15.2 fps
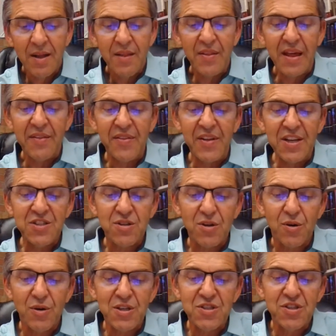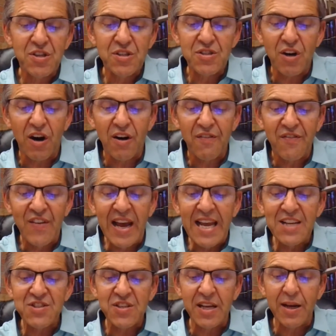that these Christians are
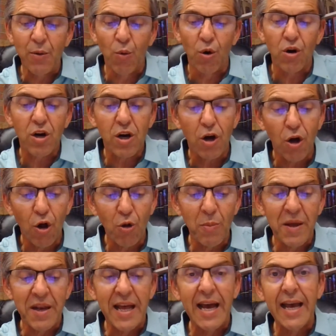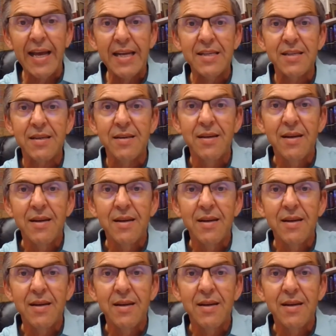facing will culminate